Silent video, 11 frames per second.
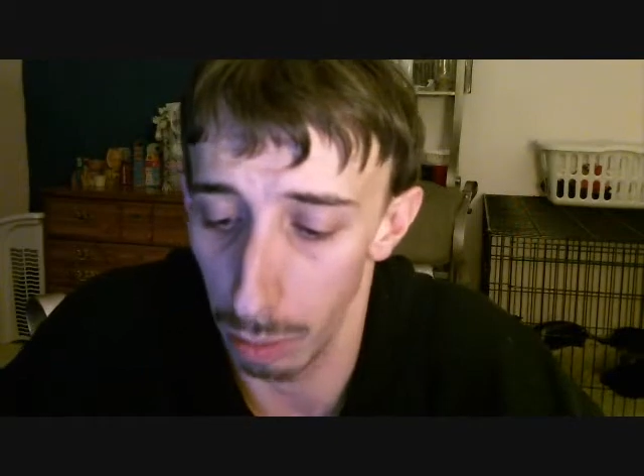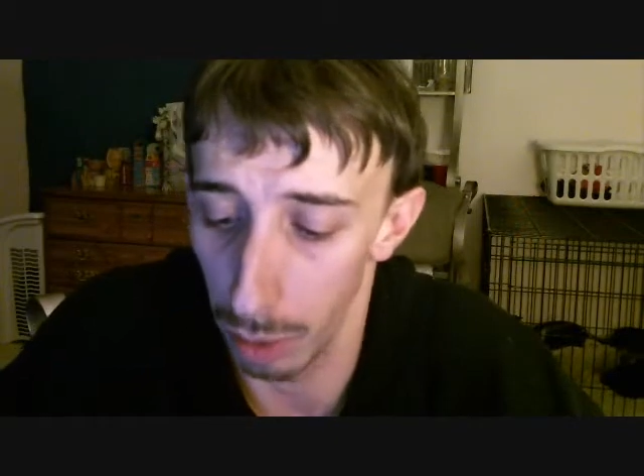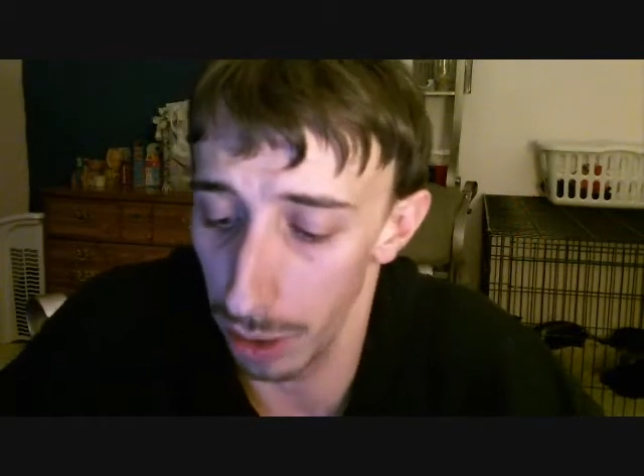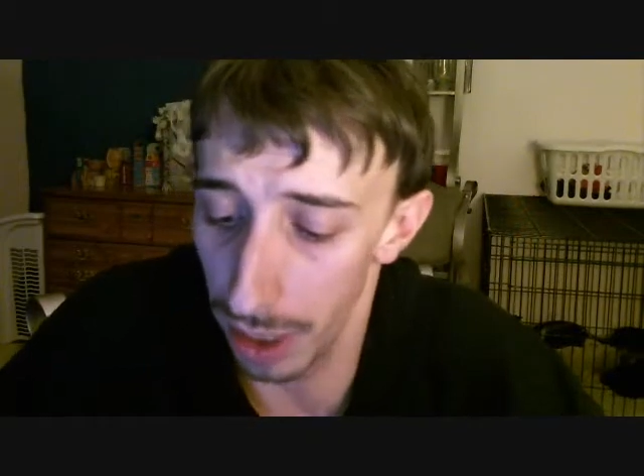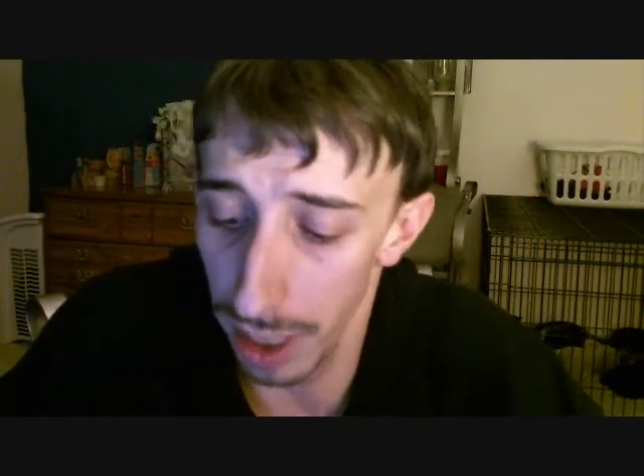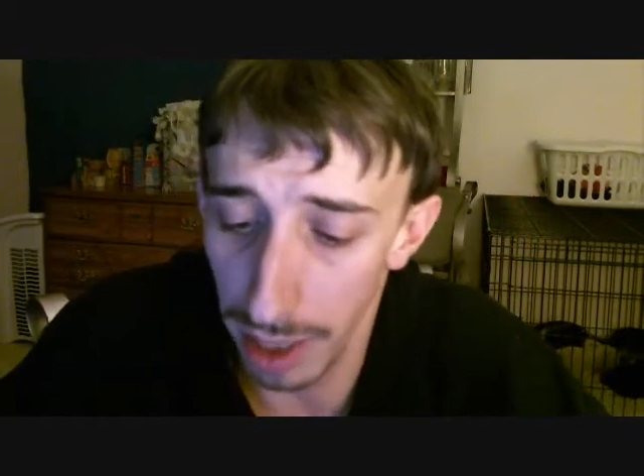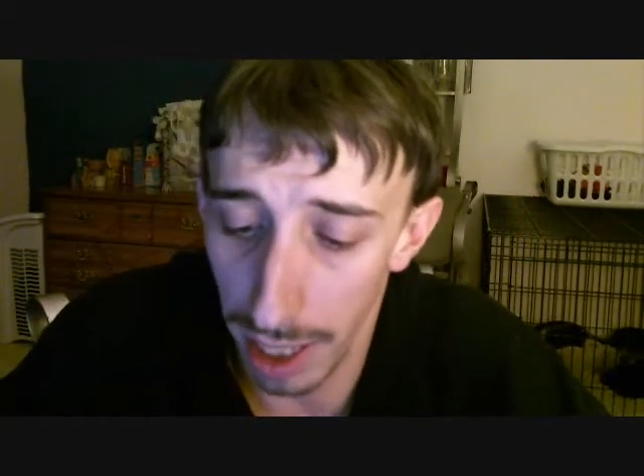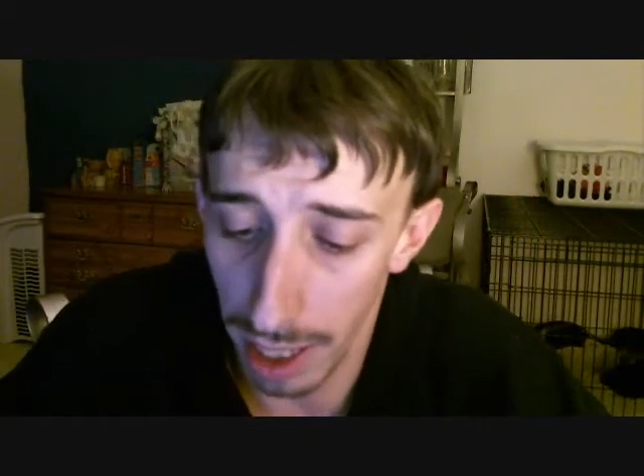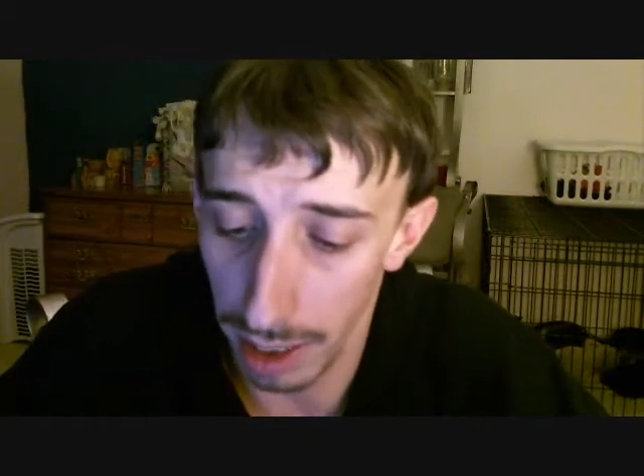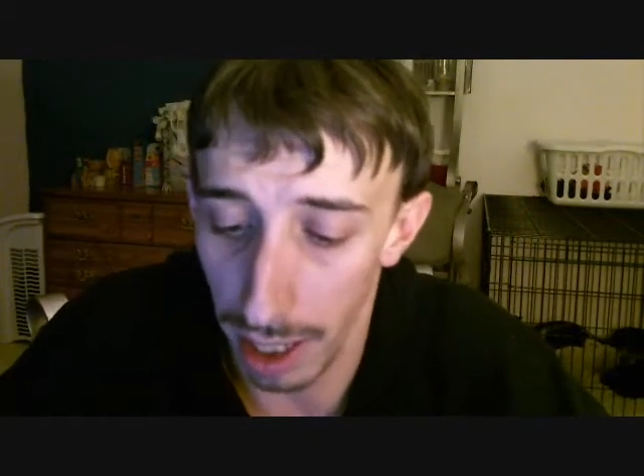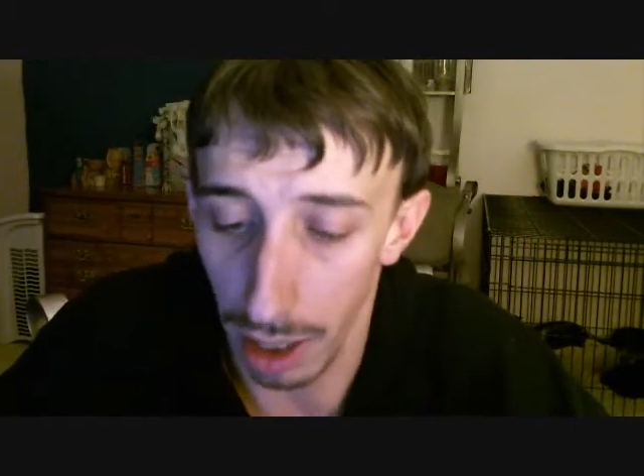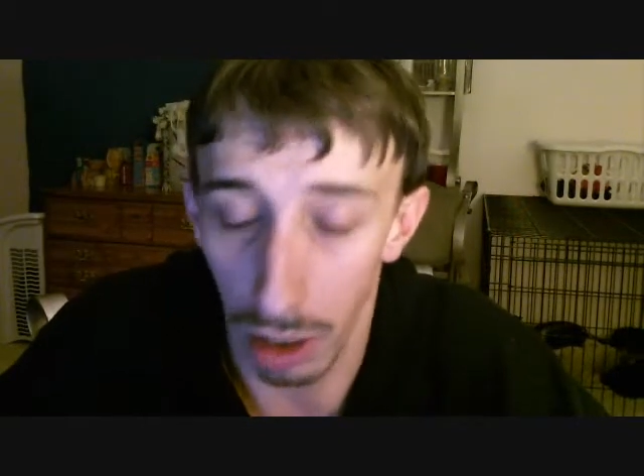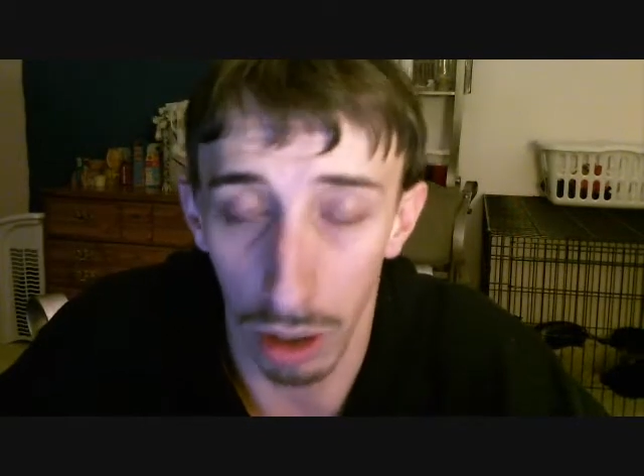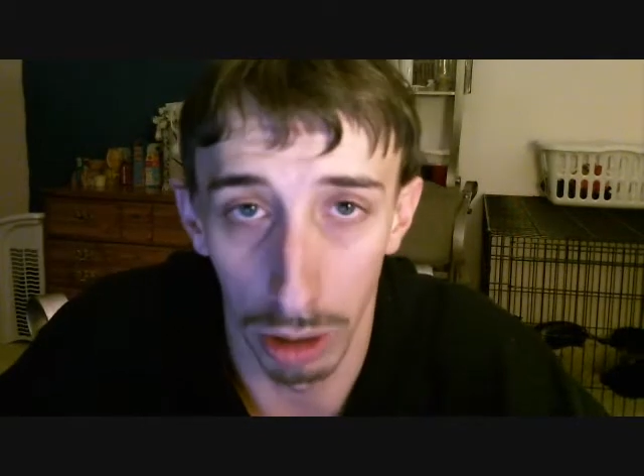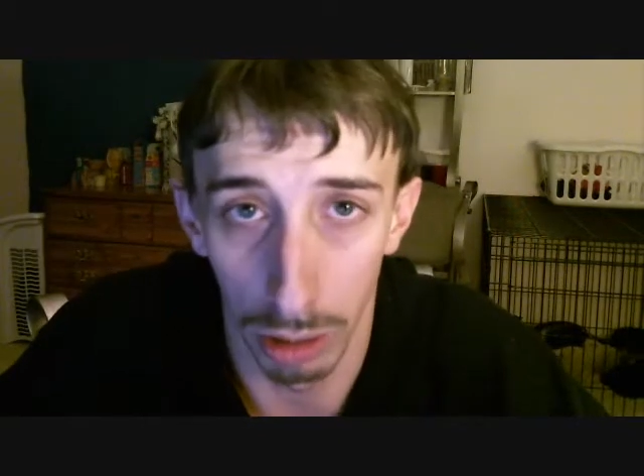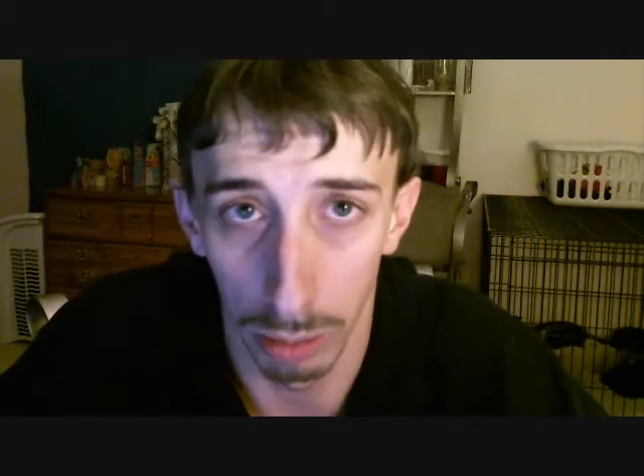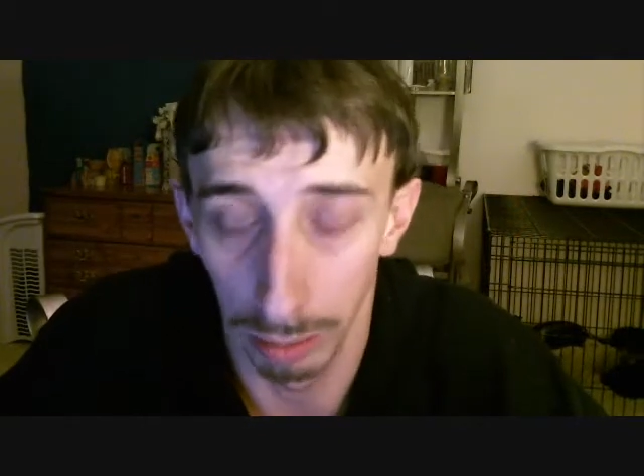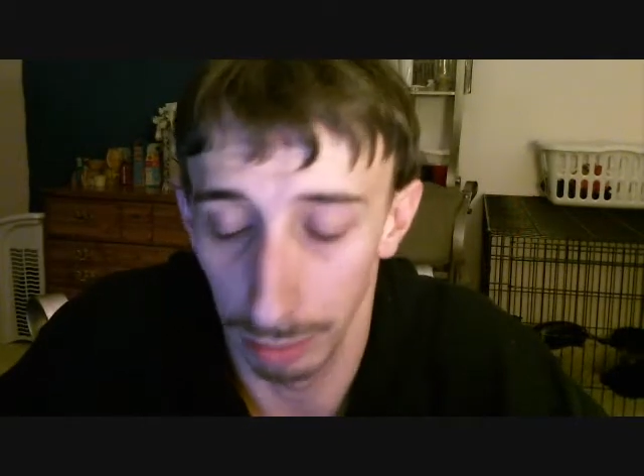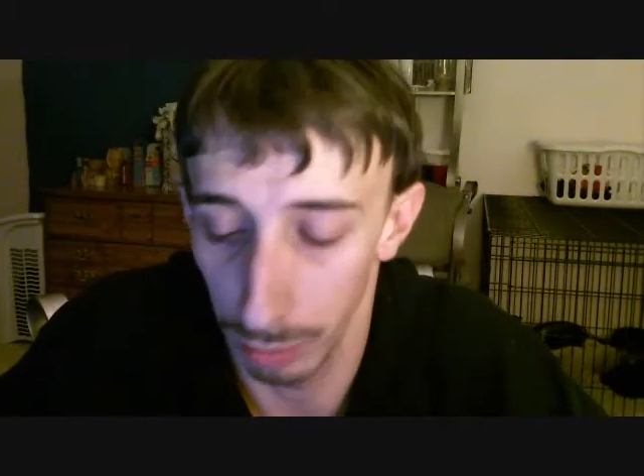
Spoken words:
when you get that at home,